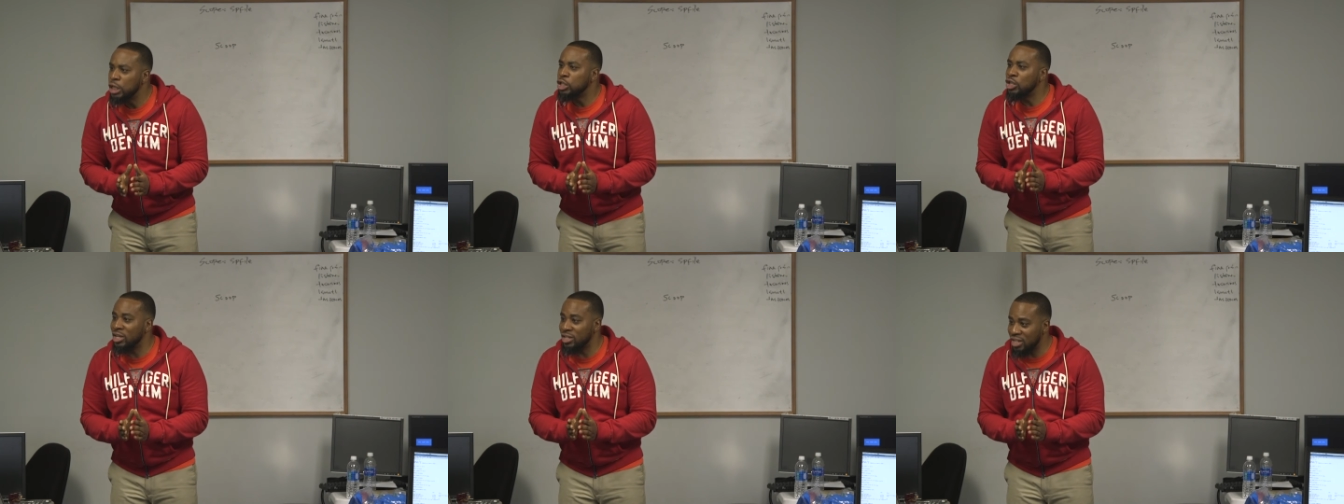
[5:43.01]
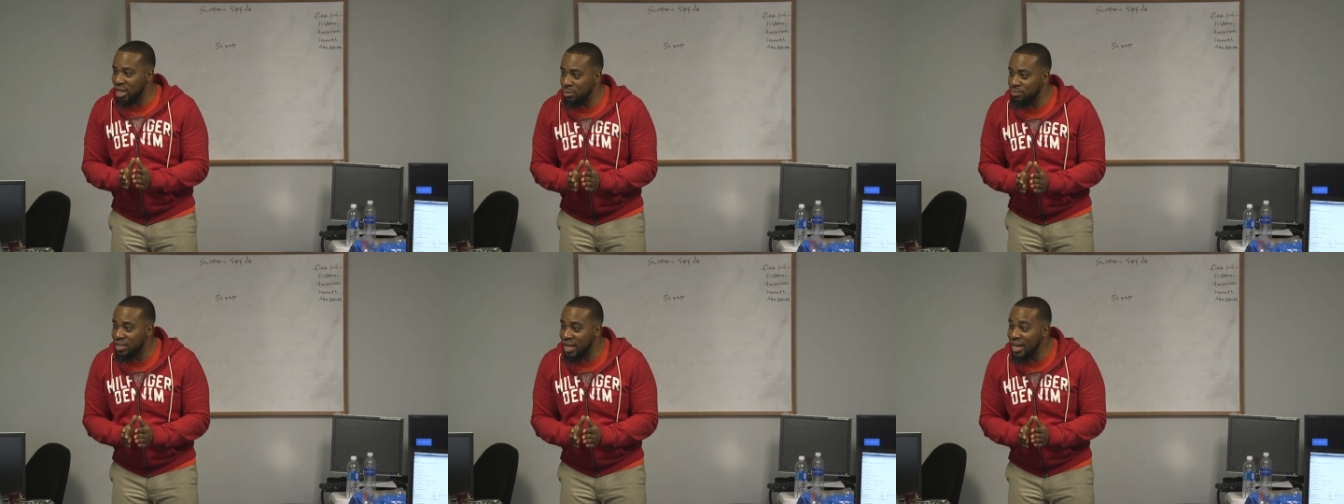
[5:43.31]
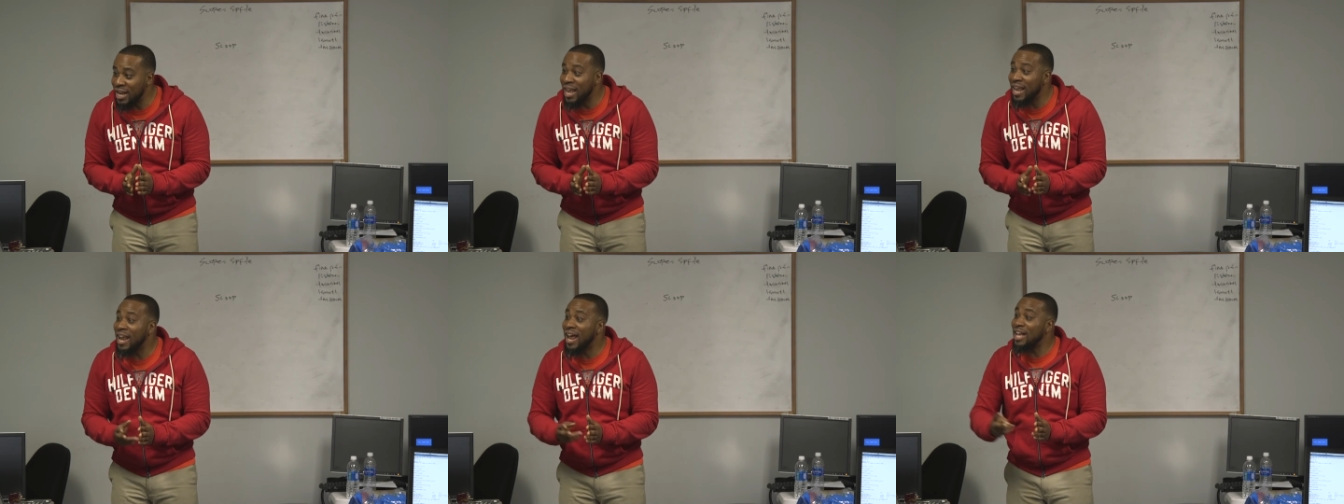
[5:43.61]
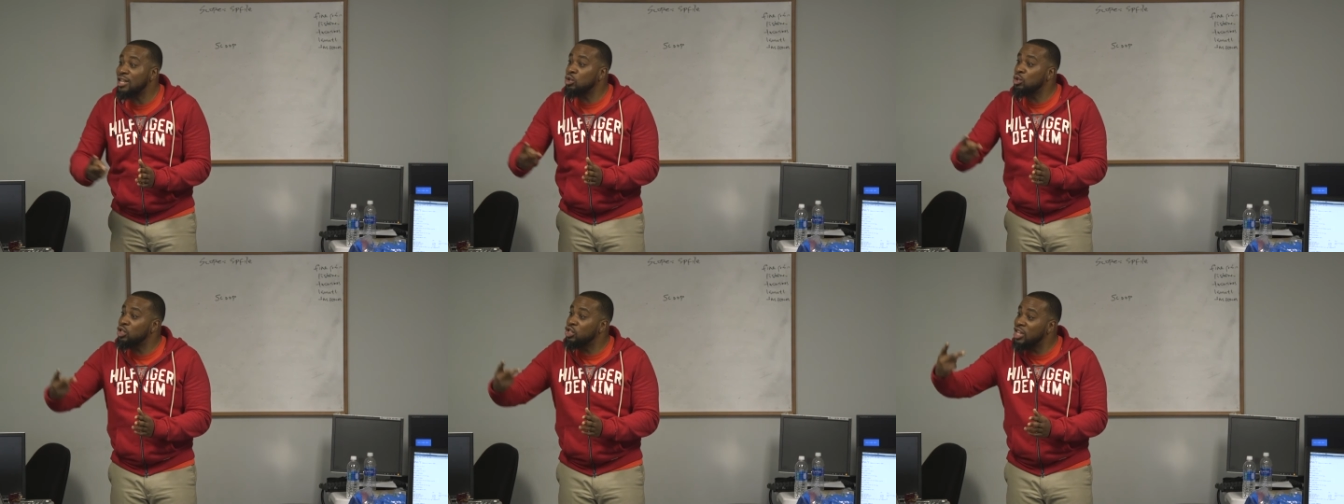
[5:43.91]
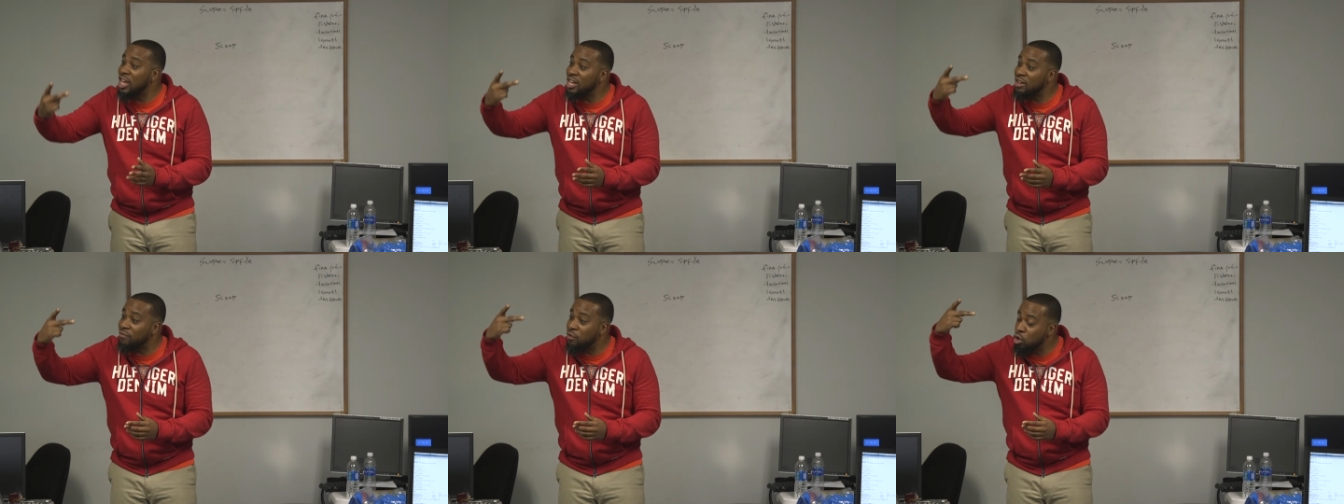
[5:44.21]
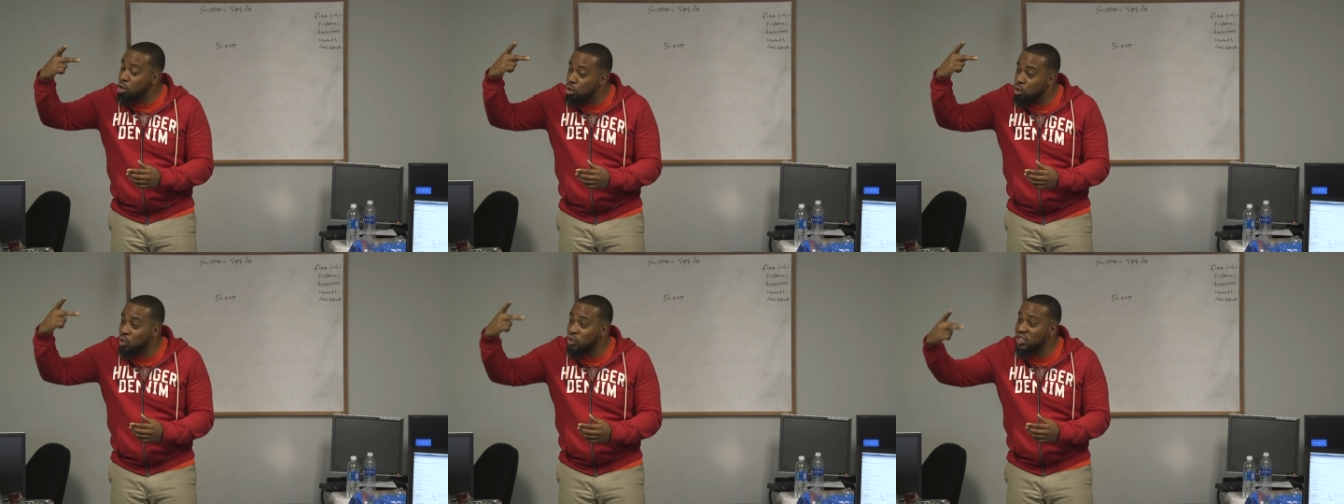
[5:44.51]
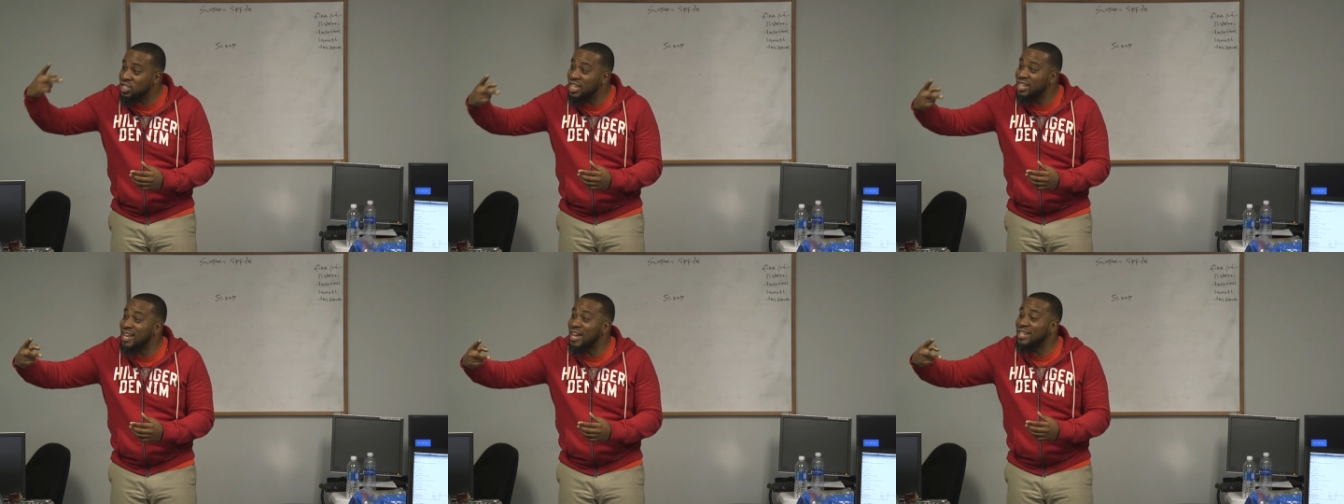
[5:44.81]
Do you what I'm saying? It has to change for you to
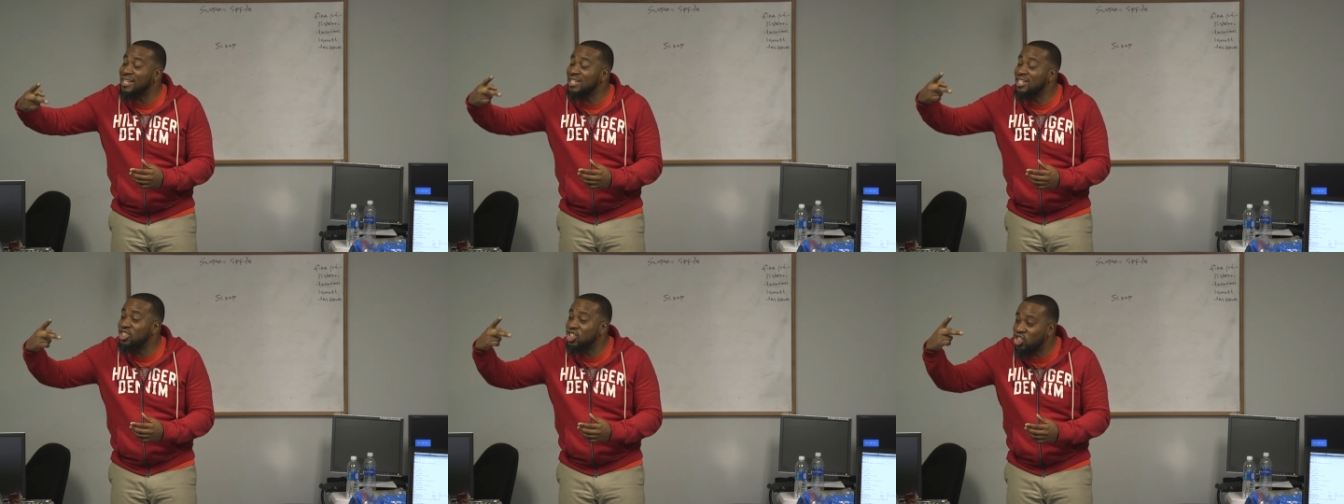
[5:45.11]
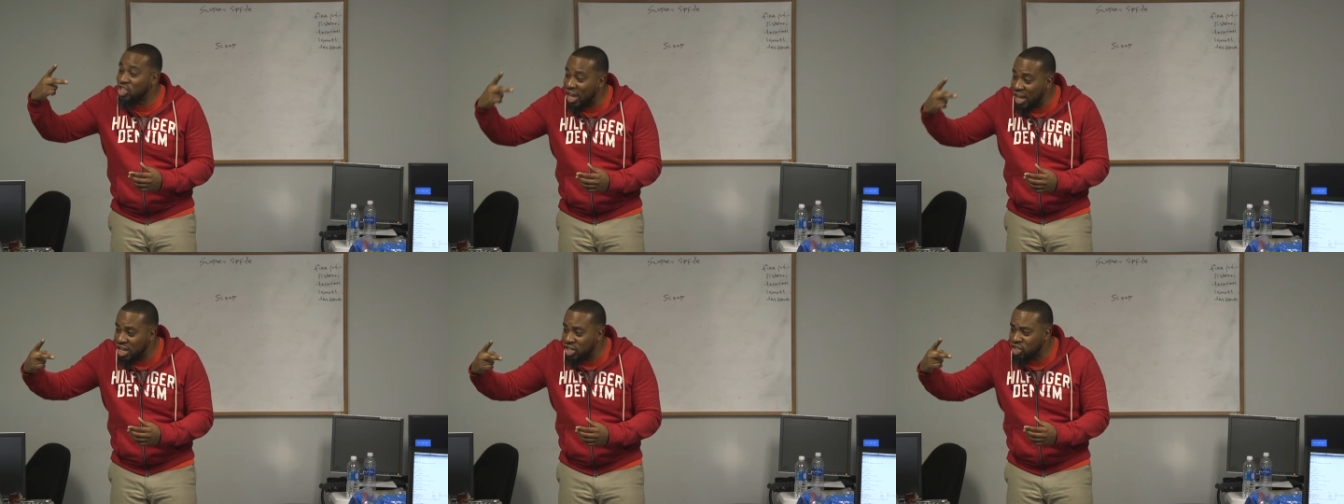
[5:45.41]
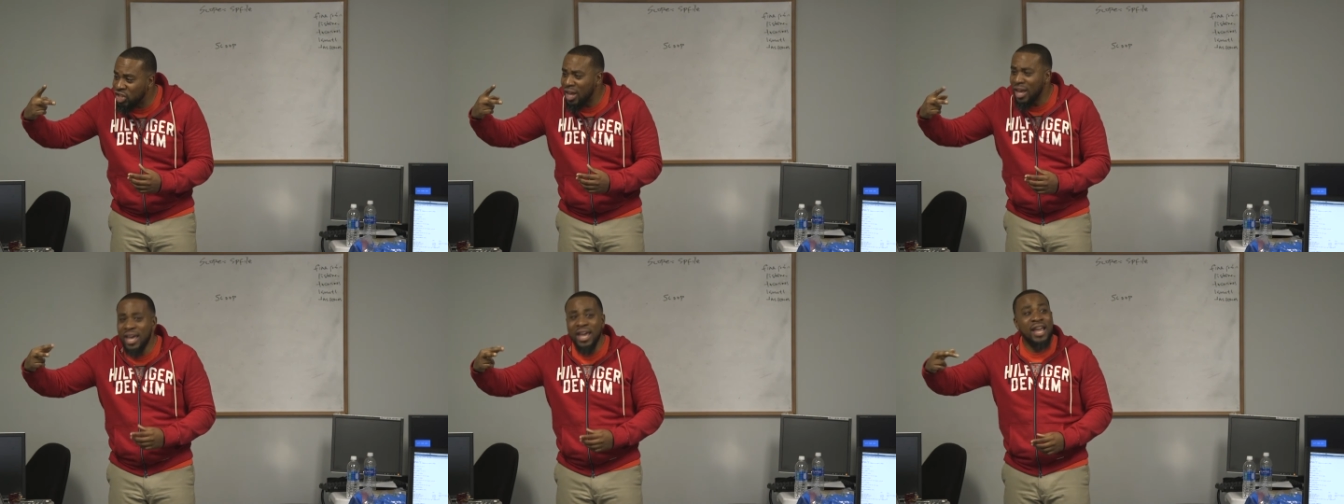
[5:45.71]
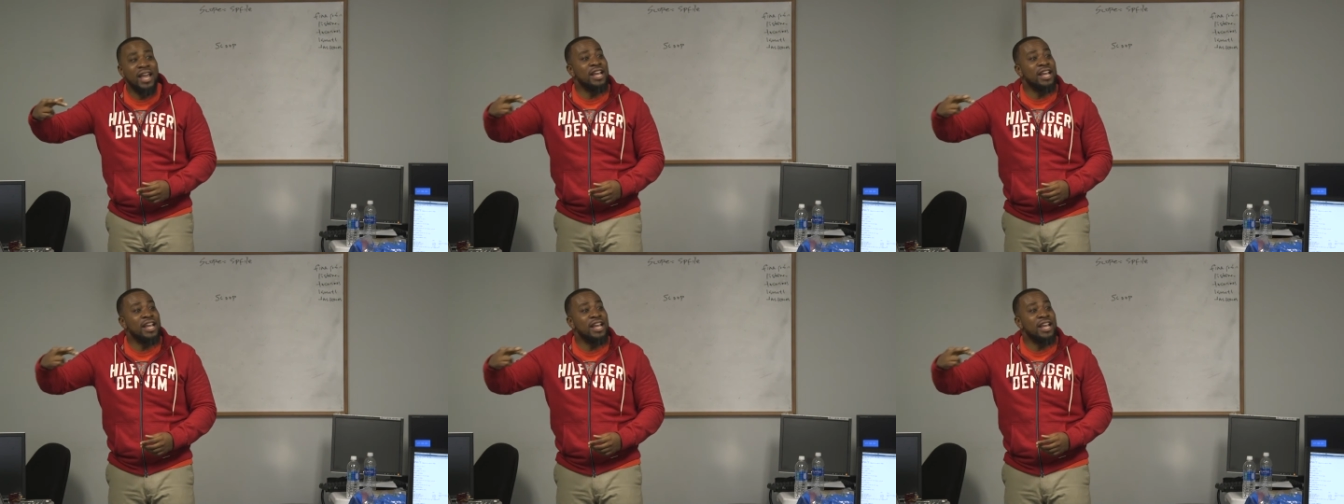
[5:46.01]
see that it is changed.